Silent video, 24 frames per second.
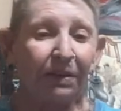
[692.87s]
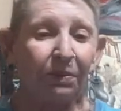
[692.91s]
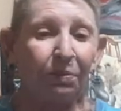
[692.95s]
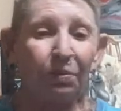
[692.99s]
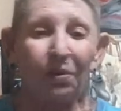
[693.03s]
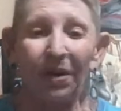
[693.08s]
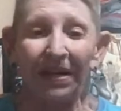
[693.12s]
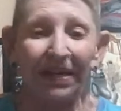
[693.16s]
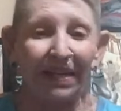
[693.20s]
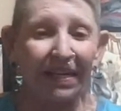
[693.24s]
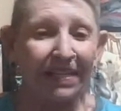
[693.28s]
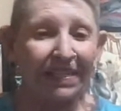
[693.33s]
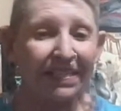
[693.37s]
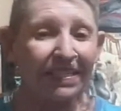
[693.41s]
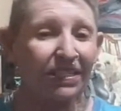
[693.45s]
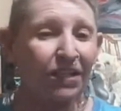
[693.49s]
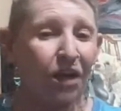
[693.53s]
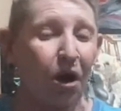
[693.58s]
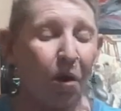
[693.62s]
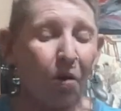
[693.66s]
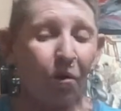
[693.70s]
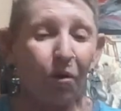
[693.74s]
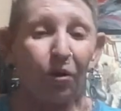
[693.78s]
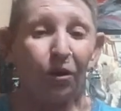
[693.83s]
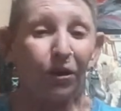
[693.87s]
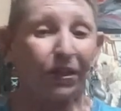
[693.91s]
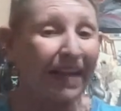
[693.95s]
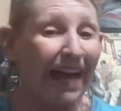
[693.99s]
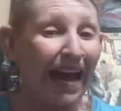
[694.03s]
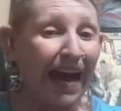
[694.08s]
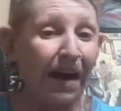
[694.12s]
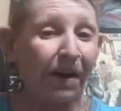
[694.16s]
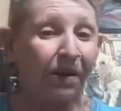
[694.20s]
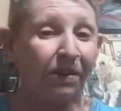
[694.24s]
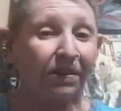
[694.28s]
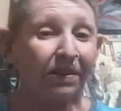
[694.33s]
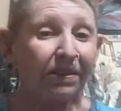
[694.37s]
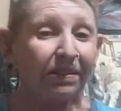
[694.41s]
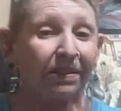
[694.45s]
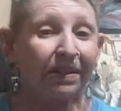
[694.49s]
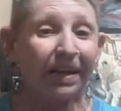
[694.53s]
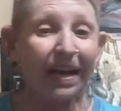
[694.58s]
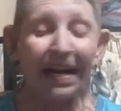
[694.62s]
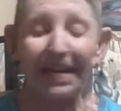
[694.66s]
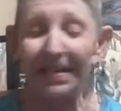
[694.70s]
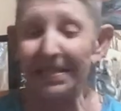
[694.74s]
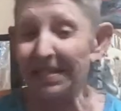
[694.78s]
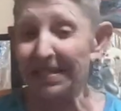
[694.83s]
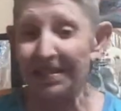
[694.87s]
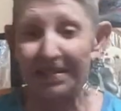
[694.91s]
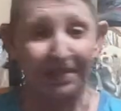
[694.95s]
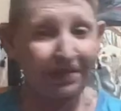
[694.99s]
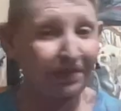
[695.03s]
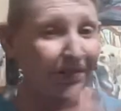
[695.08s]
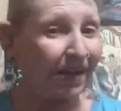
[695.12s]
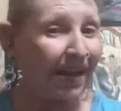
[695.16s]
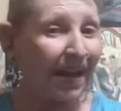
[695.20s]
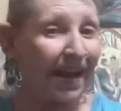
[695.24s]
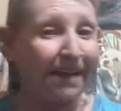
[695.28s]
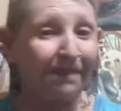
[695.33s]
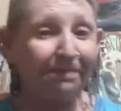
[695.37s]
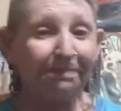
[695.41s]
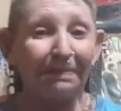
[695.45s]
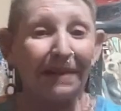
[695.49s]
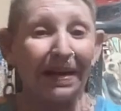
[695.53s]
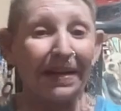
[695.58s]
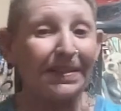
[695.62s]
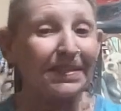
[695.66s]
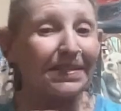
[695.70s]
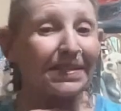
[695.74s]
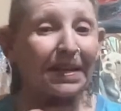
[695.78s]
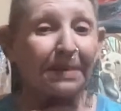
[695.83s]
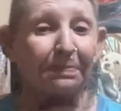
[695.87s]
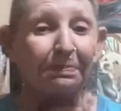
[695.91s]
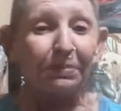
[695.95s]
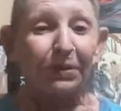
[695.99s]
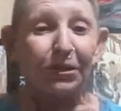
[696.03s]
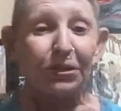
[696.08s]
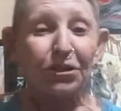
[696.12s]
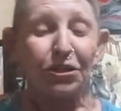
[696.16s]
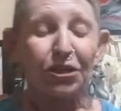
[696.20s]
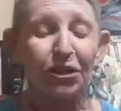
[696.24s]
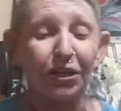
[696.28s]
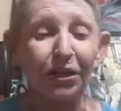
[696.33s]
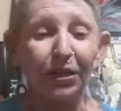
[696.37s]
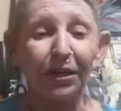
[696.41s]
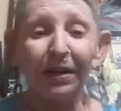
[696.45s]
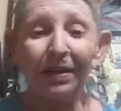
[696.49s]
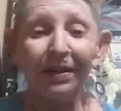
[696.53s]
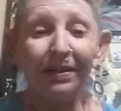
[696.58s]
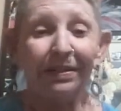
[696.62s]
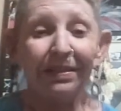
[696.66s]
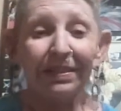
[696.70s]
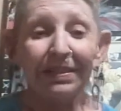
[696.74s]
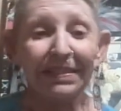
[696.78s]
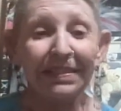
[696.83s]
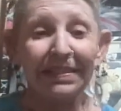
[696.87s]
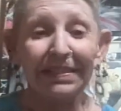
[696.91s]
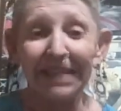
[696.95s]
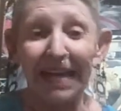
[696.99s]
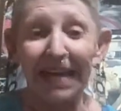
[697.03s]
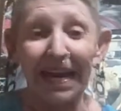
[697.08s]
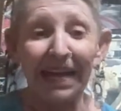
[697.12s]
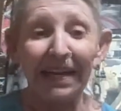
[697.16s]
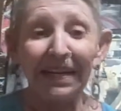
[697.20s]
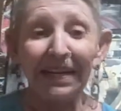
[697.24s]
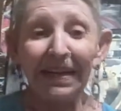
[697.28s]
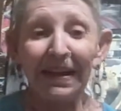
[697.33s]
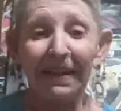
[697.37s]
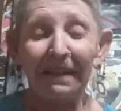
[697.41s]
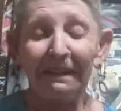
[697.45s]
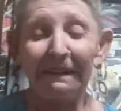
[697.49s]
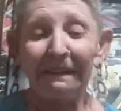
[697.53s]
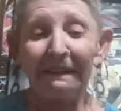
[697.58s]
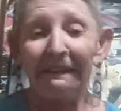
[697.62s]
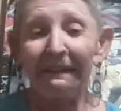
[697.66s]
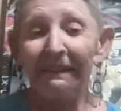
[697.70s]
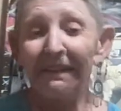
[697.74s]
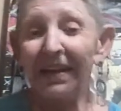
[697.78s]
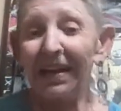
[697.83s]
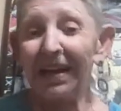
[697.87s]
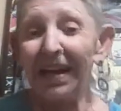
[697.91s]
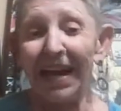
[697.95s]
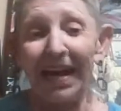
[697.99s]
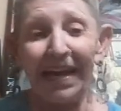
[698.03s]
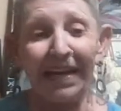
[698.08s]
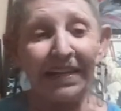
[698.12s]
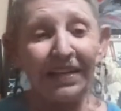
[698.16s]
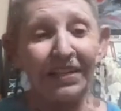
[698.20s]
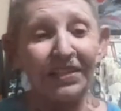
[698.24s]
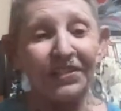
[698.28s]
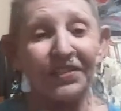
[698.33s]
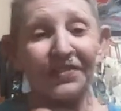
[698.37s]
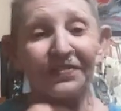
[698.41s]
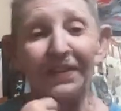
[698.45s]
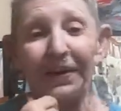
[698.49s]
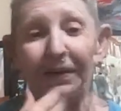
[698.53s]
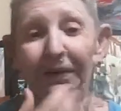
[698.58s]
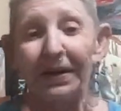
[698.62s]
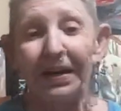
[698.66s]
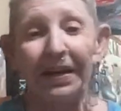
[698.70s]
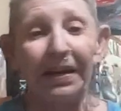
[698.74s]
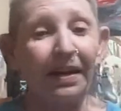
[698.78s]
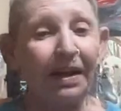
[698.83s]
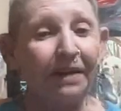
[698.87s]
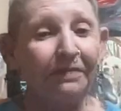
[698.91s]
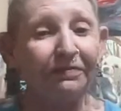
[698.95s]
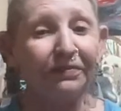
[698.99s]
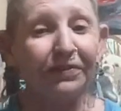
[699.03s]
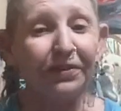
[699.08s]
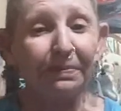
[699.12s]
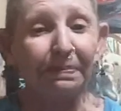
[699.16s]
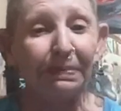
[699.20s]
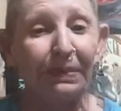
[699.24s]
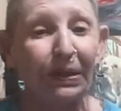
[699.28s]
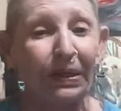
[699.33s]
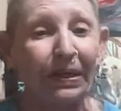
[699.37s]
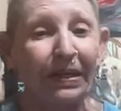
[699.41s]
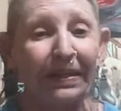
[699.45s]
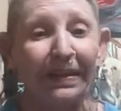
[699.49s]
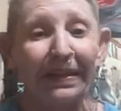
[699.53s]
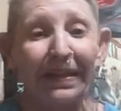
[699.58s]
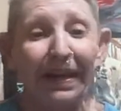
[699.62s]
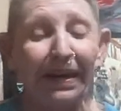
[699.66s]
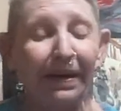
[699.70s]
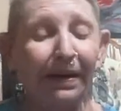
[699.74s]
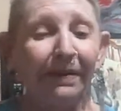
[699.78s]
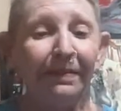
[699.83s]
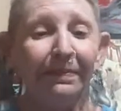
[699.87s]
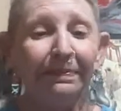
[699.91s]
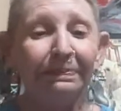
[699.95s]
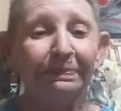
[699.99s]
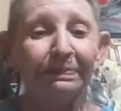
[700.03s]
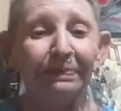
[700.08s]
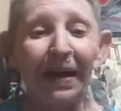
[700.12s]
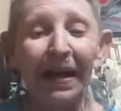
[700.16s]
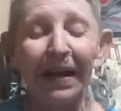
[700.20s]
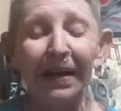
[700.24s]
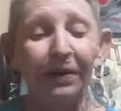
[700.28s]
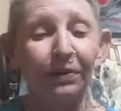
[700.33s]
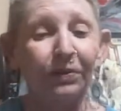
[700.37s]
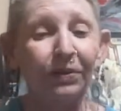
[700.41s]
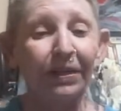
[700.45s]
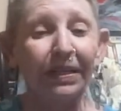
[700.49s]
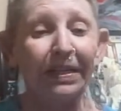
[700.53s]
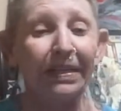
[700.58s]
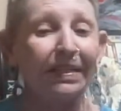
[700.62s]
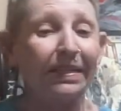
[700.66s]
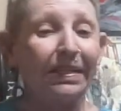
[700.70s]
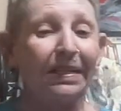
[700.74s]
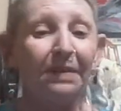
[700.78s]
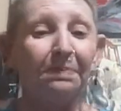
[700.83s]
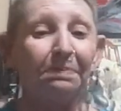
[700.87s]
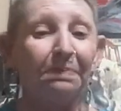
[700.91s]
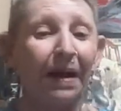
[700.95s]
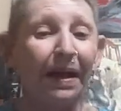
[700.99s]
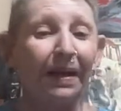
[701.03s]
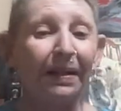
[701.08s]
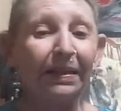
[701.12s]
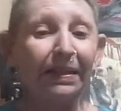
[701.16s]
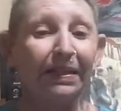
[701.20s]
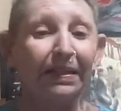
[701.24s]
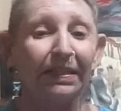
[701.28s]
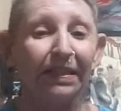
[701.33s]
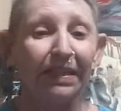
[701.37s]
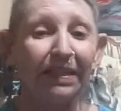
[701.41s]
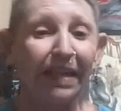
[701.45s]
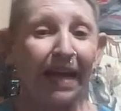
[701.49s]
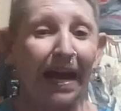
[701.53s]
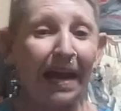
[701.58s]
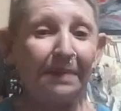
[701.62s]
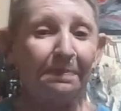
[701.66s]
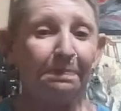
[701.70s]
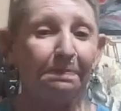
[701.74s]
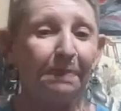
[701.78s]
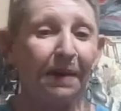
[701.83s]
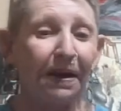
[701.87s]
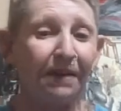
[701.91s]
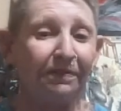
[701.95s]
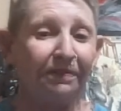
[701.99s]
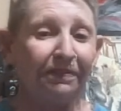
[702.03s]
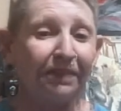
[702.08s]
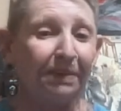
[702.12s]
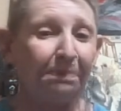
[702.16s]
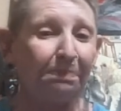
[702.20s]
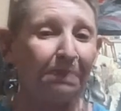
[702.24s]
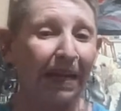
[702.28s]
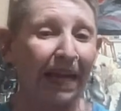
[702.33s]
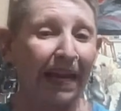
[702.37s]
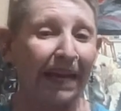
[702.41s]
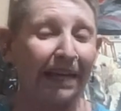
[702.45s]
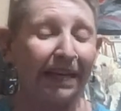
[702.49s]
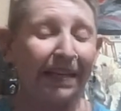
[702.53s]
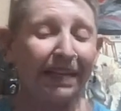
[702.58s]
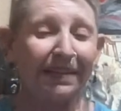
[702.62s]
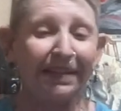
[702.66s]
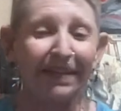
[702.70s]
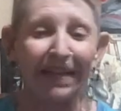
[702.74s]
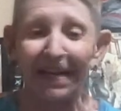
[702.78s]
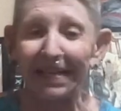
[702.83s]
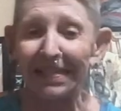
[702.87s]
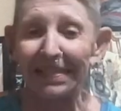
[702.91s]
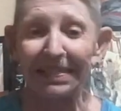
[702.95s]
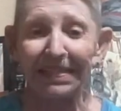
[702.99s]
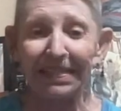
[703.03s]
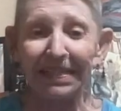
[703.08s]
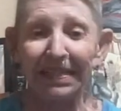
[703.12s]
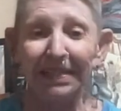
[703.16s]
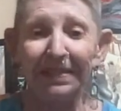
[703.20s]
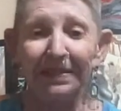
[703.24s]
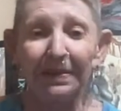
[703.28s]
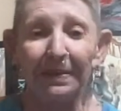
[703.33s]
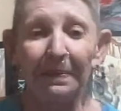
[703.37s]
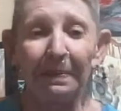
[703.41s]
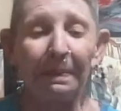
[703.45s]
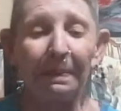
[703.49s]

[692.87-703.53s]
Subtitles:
When it's cold out, I still have my temperature set, and it's very comfortable in there. I only need my little light puffy blanket, that's it.